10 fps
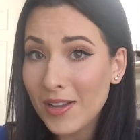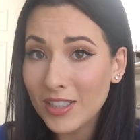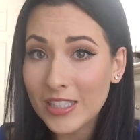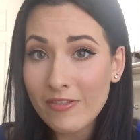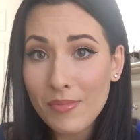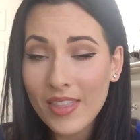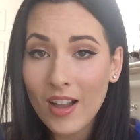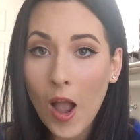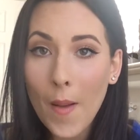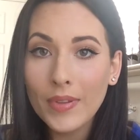just leave them in the
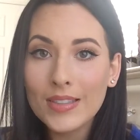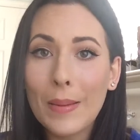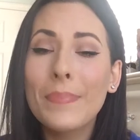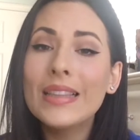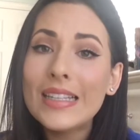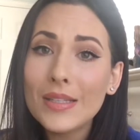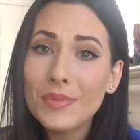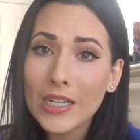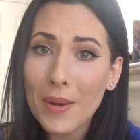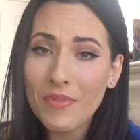comments, and please
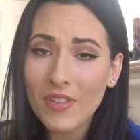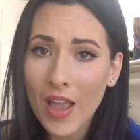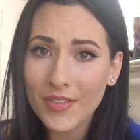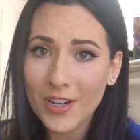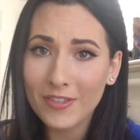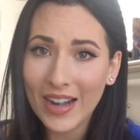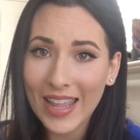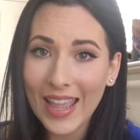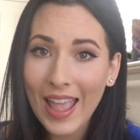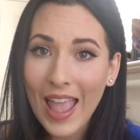subscribe if you haven't
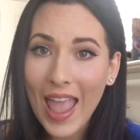already,